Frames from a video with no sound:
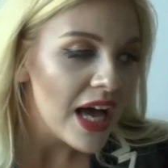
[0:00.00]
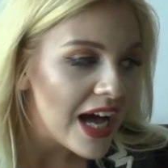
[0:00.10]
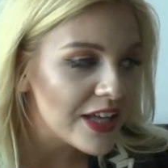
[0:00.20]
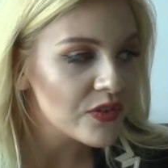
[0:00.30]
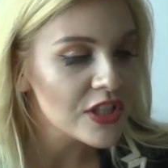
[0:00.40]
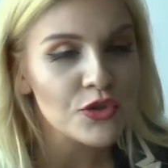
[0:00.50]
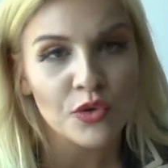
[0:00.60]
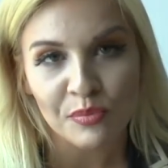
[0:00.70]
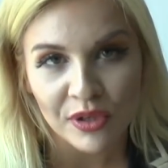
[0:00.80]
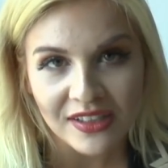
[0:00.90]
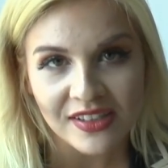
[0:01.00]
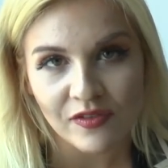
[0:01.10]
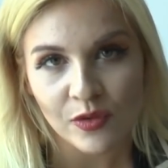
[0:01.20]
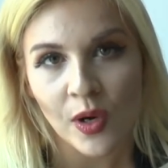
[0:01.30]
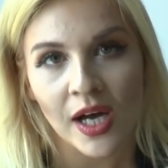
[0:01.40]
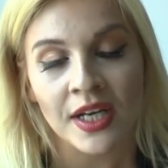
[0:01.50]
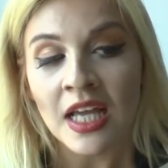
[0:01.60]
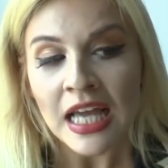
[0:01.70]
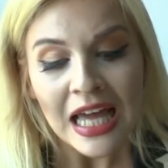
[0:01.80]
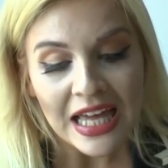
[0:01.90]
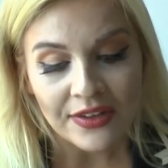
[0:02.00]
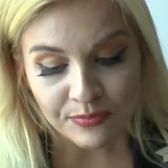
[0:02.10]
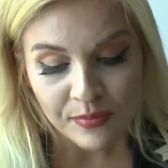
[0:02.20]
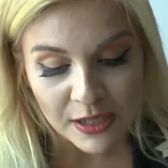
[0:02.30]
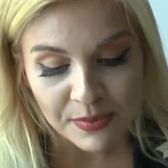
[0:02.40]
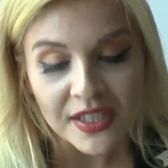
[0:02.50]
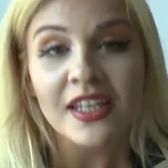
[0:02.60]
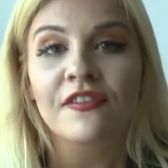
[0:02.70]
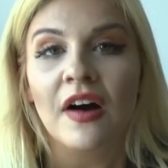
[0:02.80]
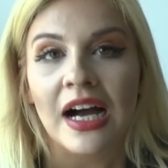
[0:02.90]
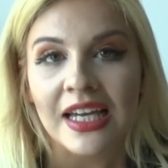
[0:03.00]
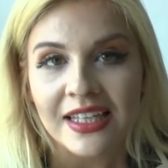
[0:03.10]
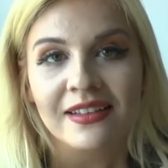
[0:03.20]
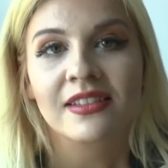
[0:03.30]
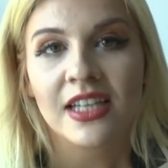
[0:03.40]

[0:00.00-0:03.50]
I don't need to impress everyone. And maybe if I